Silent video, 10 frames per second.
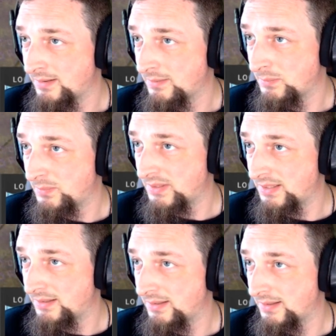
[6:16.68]

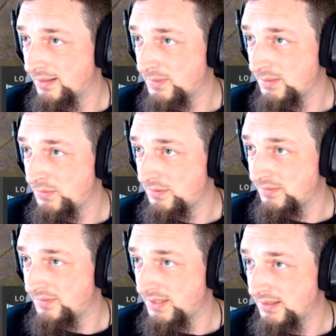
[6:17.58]
But I'm going to
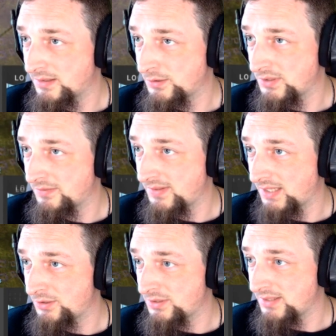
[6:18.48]
move in such a
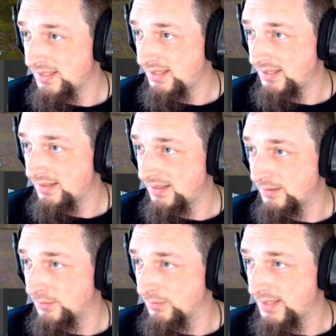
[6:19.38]
fashion that he can't get a
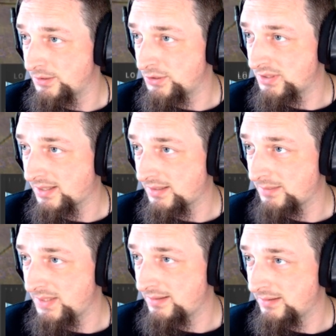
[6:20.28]
great shot on
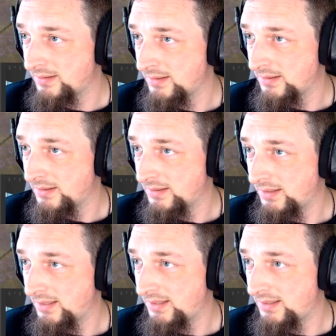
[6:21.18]
me.
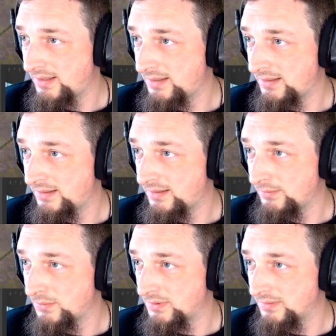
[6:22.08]
And then
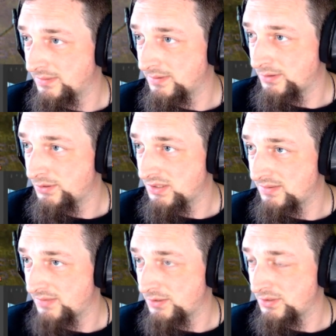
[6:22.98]
we'll just
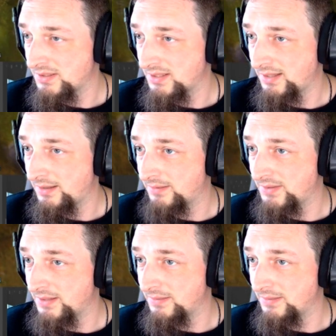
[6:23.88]
finish this guy off here.